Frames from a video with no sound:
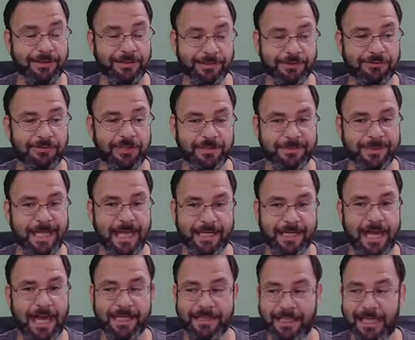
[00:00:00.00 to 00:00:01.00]
And look, trust me,
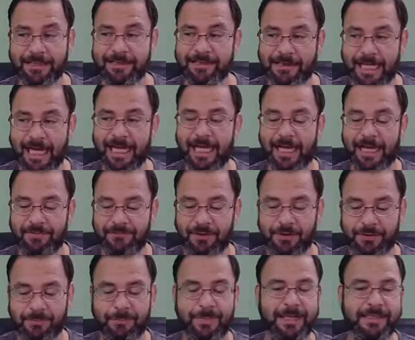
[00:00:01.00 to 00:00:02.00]
I have
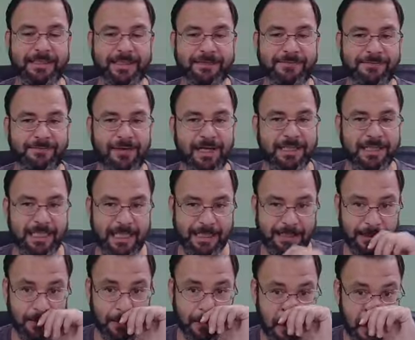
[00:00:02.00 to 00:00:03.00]
other Mexican friends and I
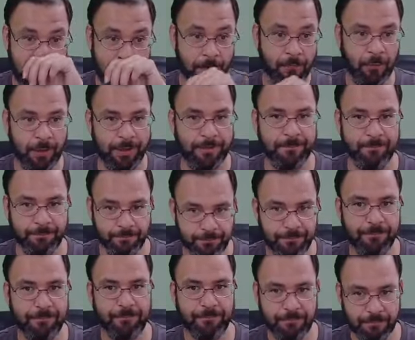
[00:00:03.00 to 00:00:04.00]
know what
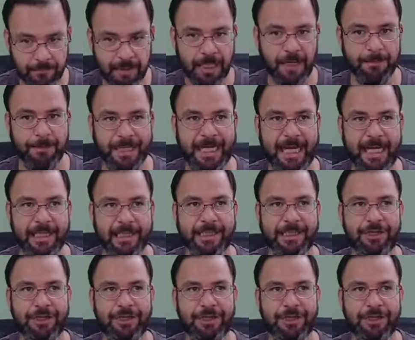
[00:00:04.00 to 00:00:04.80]
a mechanic